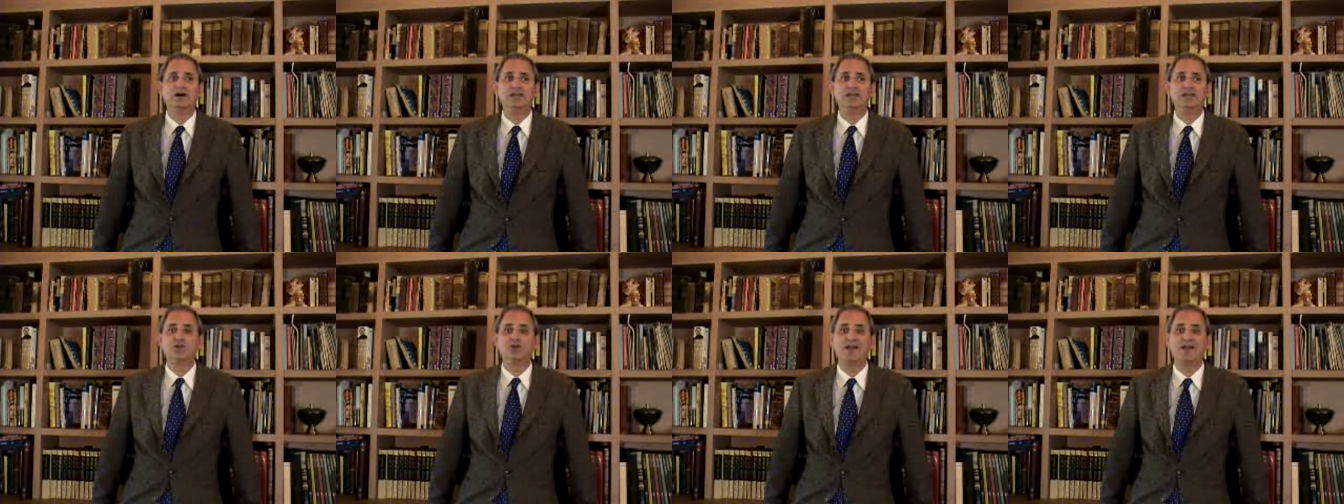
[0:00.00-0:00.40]

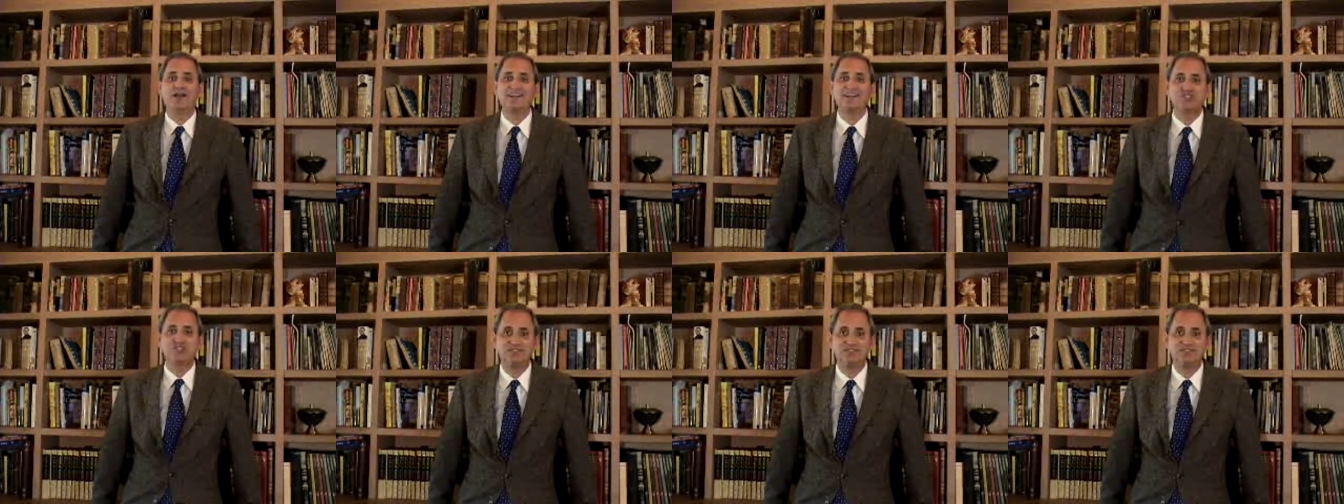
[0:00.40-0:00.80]

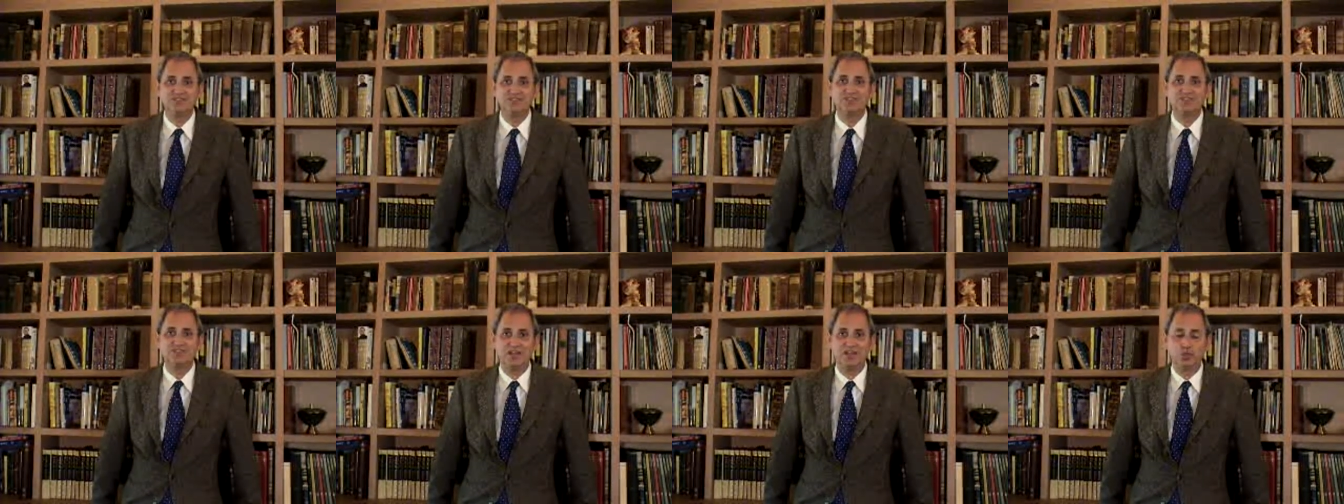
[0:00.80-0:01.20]

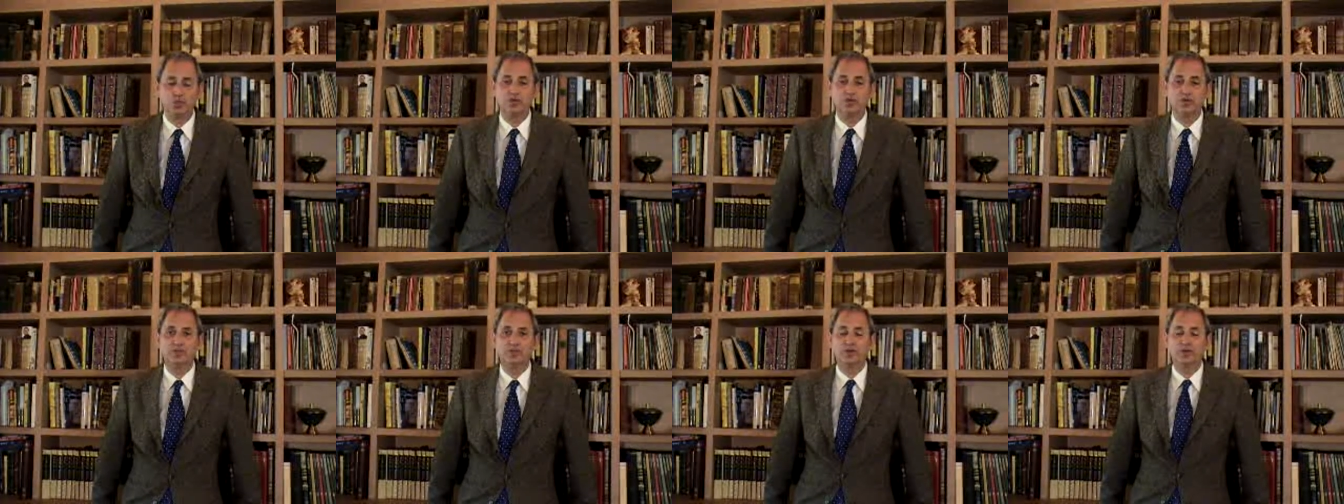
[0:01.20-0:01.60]
interactions that
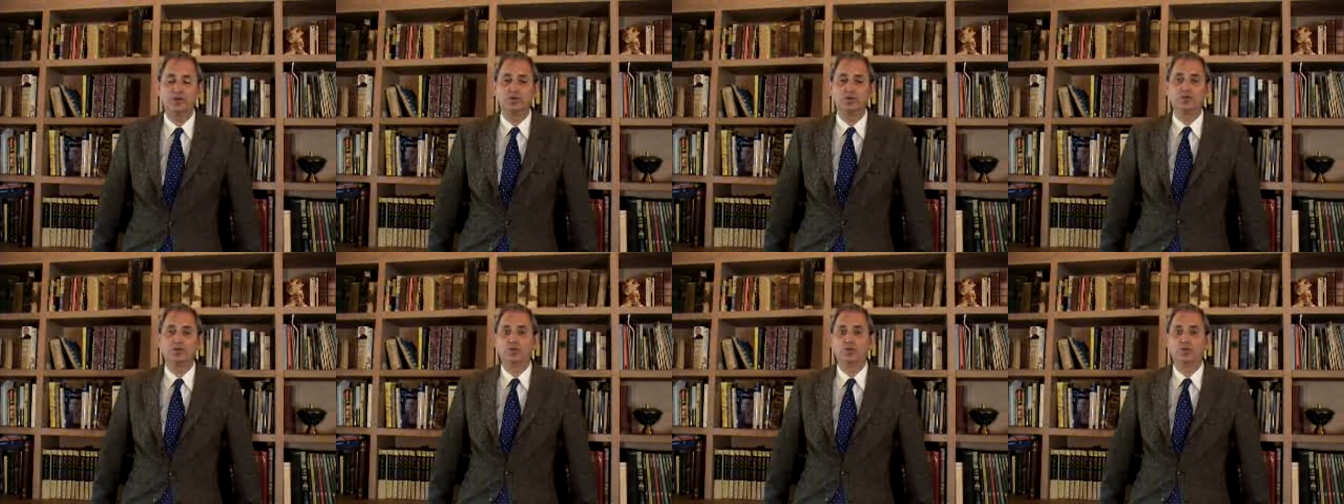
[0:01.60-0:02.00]

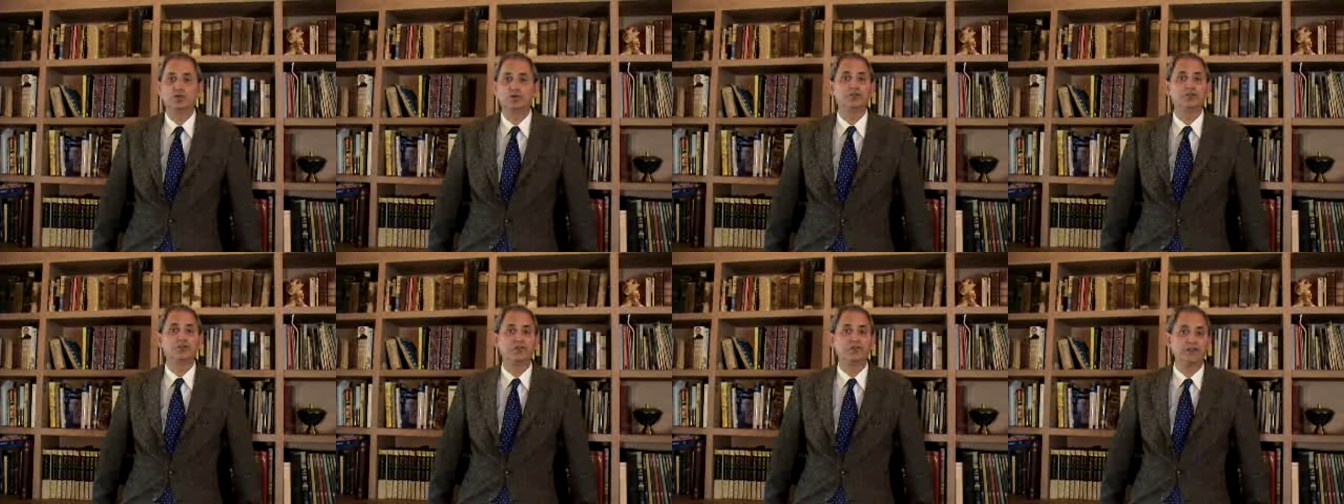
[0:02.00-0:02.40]

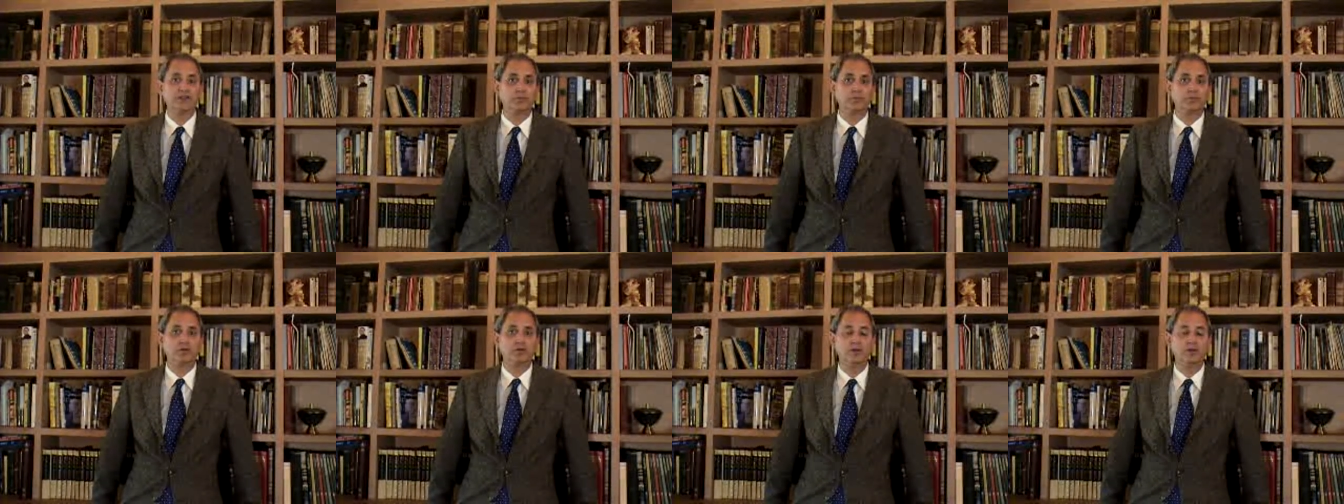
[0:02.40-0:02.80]
weren't
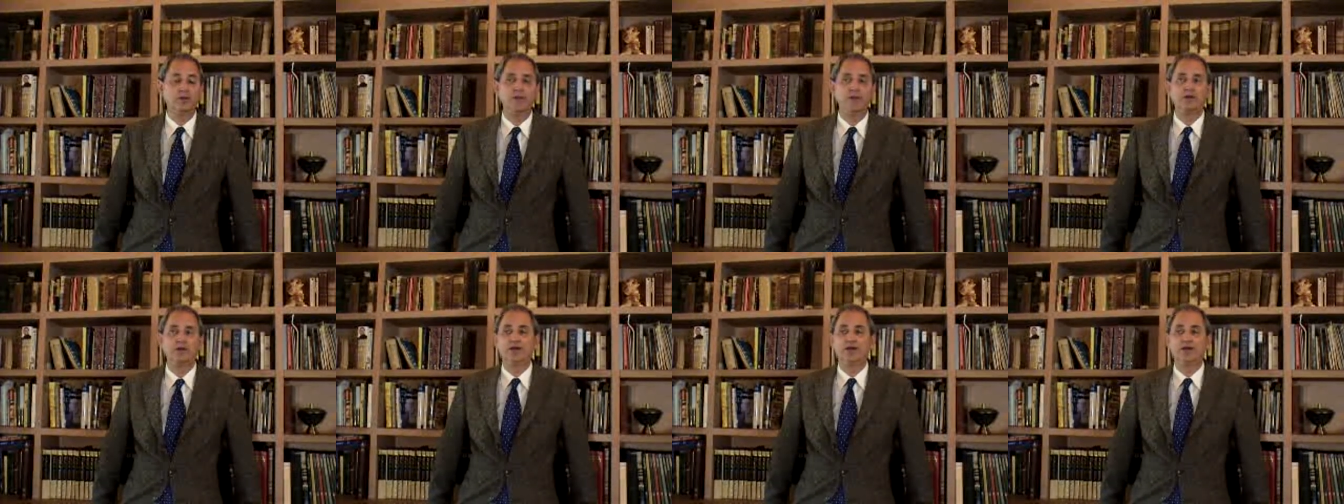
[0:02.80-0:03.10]
available,